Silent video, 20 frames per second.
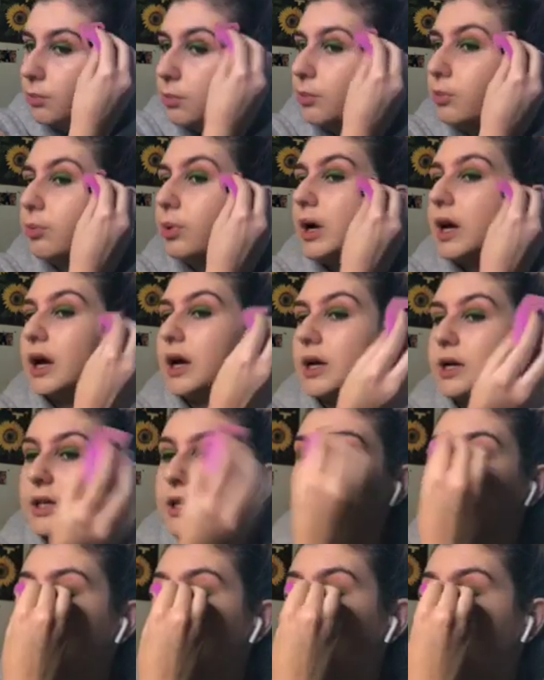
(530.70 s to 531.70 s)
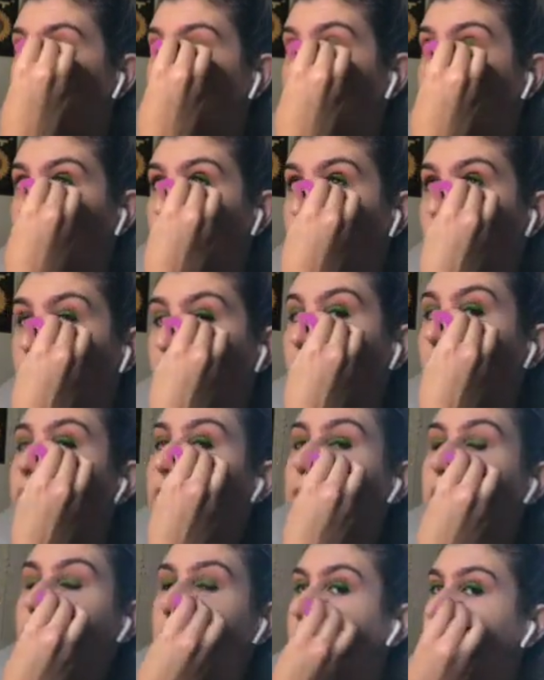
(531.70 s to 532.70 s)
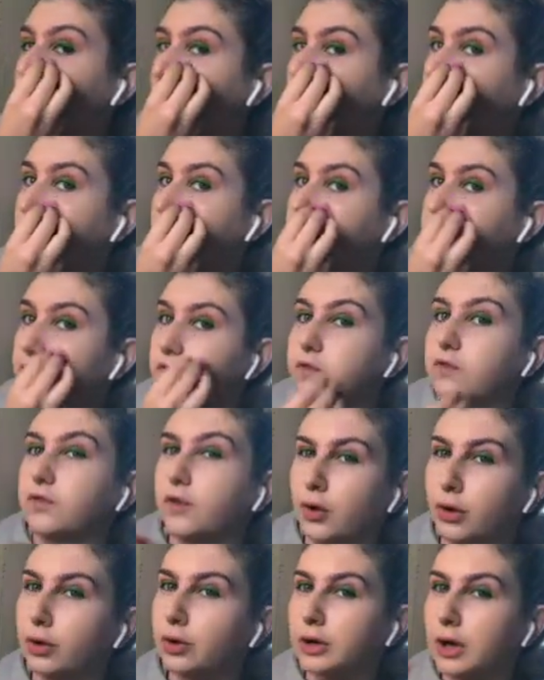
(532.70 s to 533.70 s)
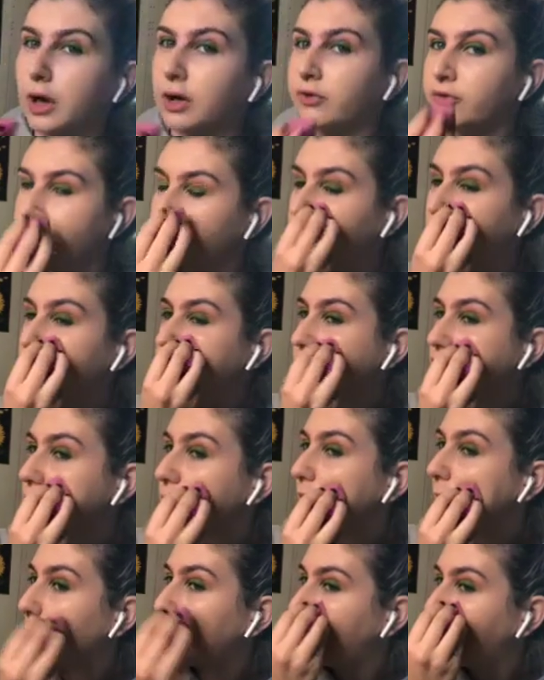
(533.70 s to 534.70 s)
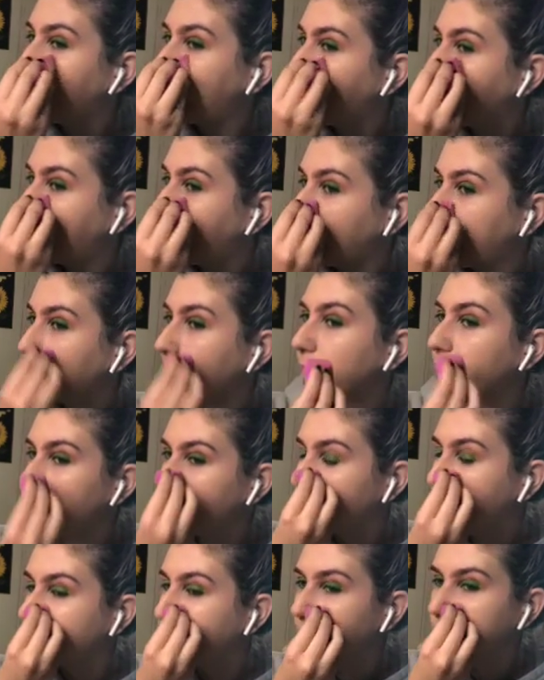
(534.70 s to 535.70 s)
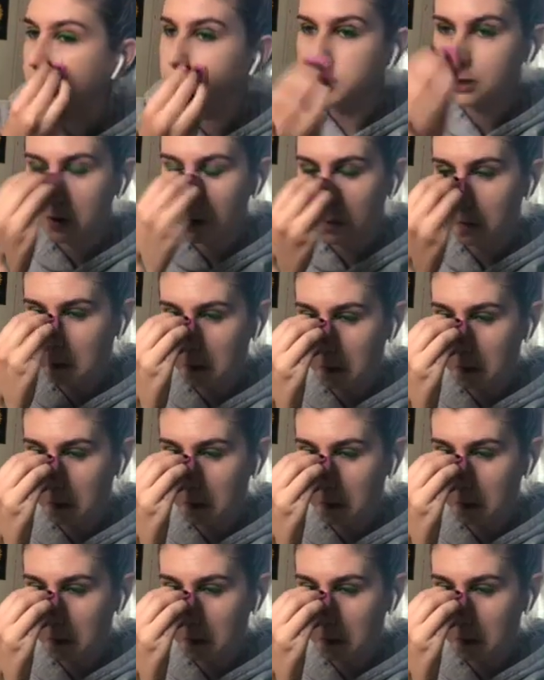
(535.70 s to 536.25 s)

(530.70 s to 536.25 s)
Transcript: but I needed a good like full coverage foundation.